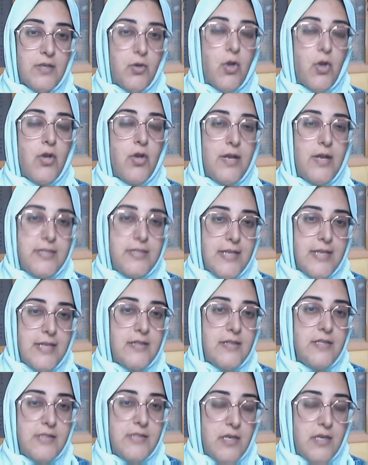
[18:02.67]
going to
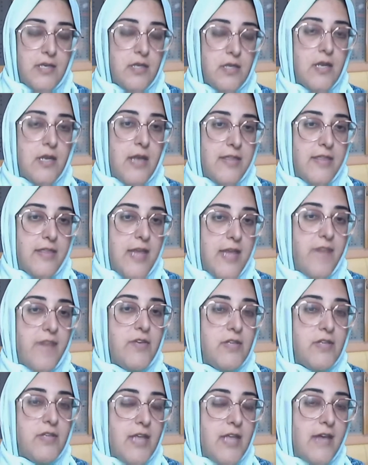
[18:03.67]
attend this. They
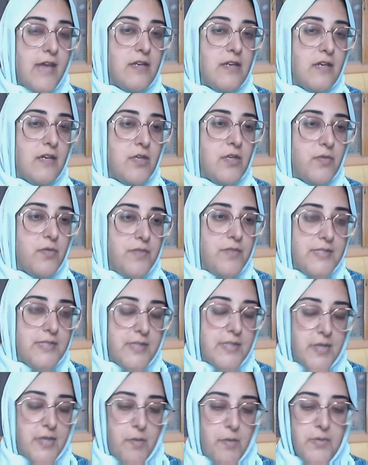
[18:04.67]
hadn't heard of
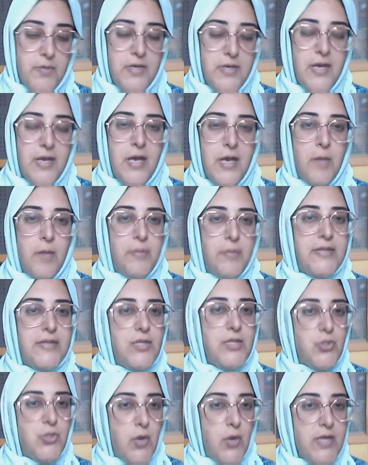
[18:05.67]
Nisa Kamar, but they
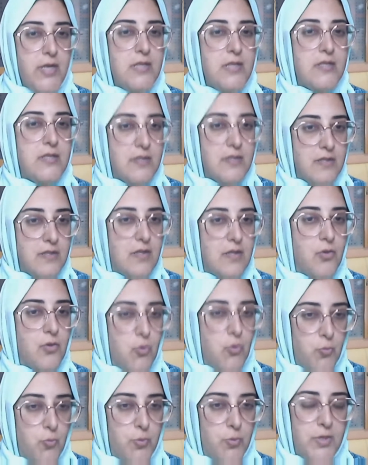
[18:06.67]
joined the
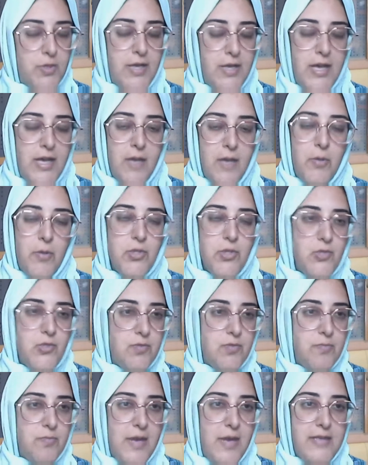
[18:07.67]
group, about
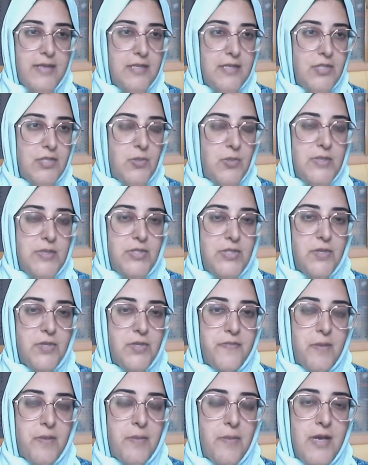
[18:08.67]
18, 20 of
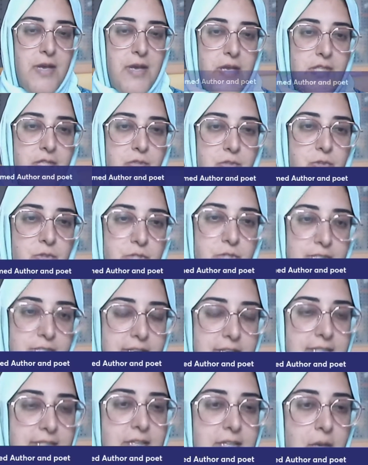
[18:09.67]
them. So just
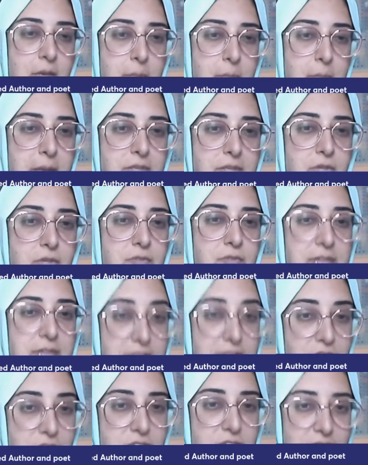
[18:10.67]
as a matter of
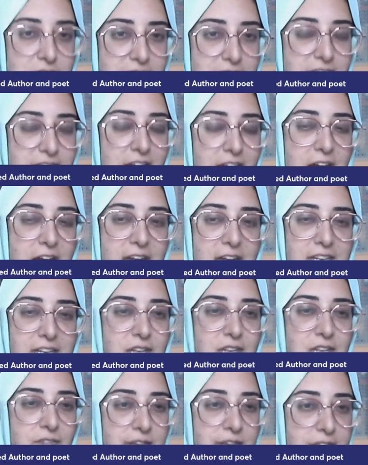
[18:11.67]
interest, I did
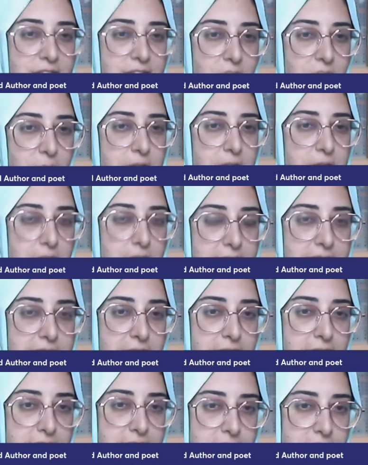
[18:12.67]
a very quick
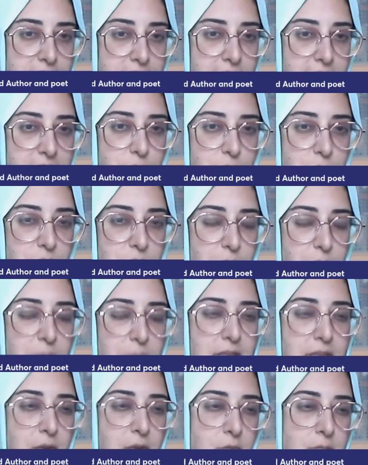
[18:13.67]
writing exercise with them, and
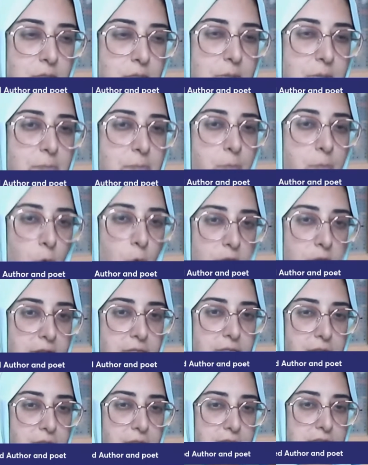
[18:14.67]
they looked a bit bored at
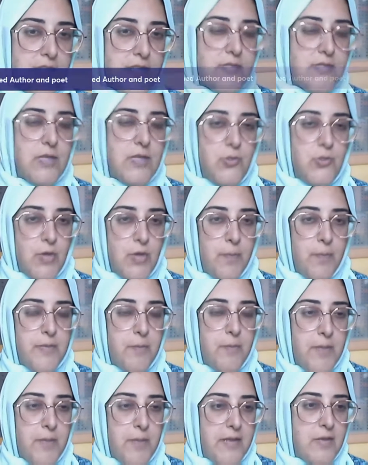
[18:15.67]
first. They took up
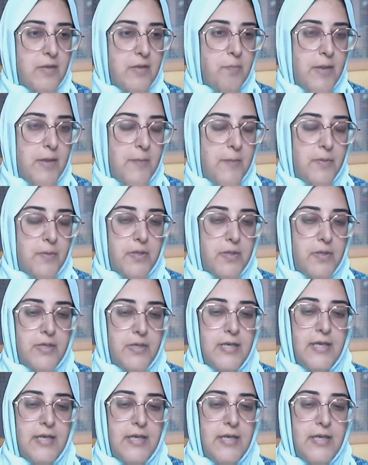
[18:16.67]
their pen and paper,